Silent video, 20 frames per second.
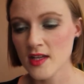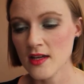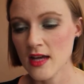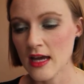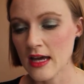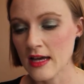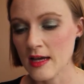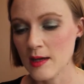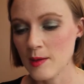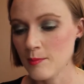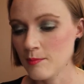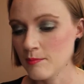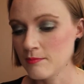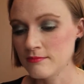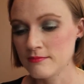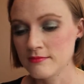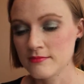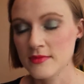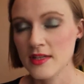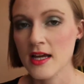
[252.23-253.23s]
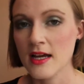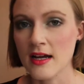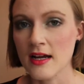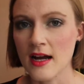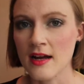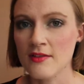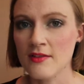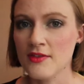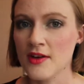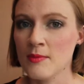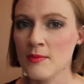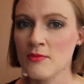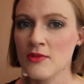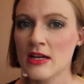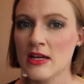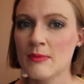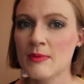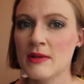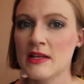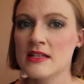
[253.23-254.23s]
I'm
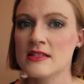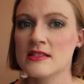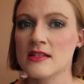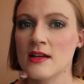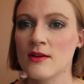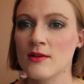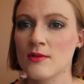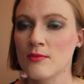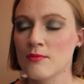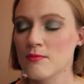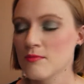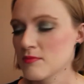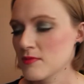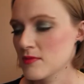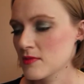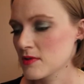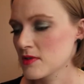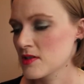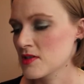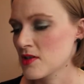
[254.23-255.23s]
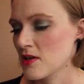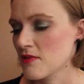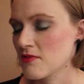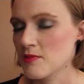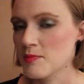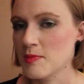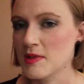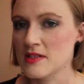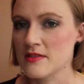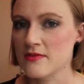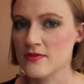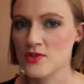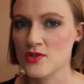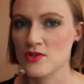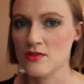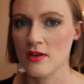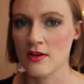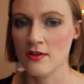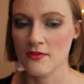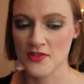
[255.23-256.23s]
really pleased I discovered bits
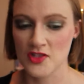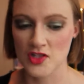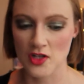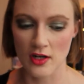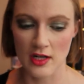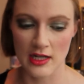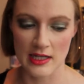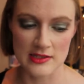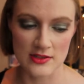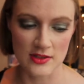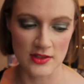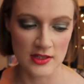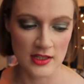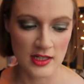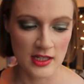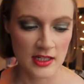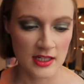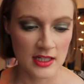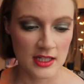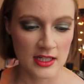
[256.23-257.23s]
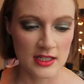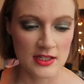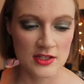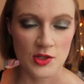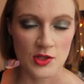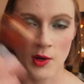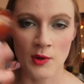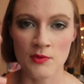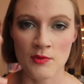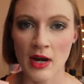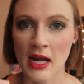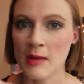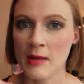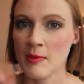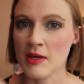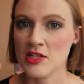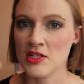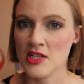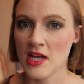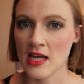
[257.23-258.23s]
of StarGazer. So I would
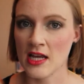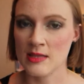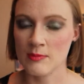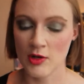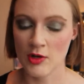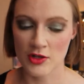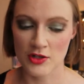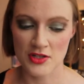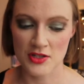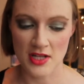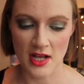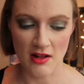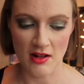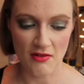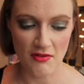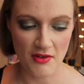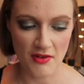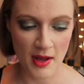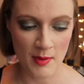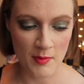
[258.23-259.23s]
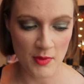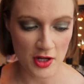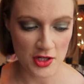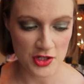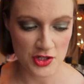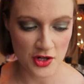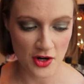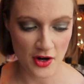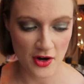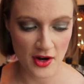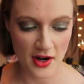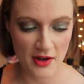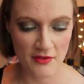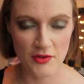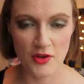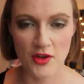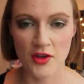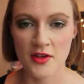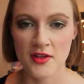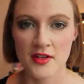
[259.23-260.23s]
recommend checking them out yourself. I'm not sure if
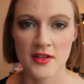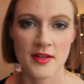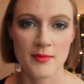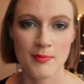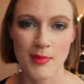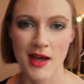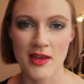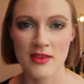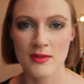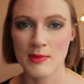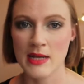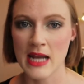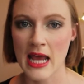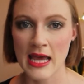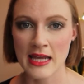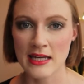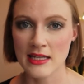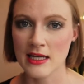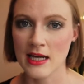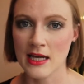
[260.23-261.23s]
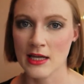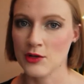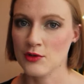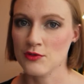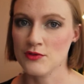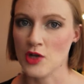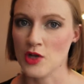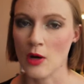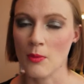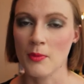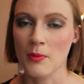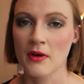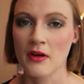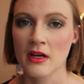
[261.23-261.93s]
you can buy them in any kind of shop.